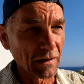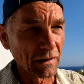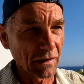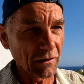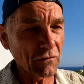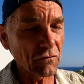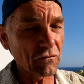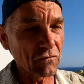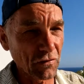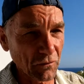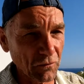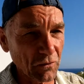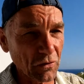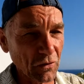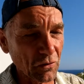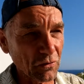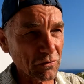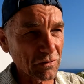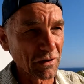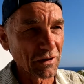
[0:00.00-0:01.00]
It's
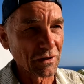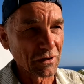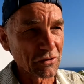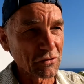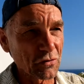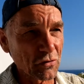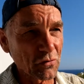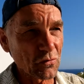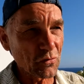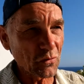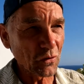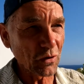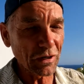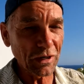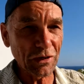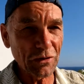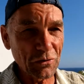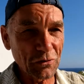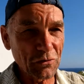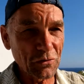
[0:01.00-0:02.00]
difficult to look
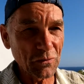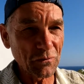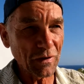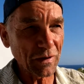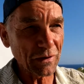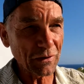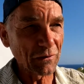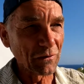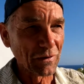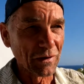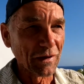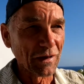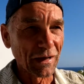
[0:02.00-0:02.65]
at a YouTube video,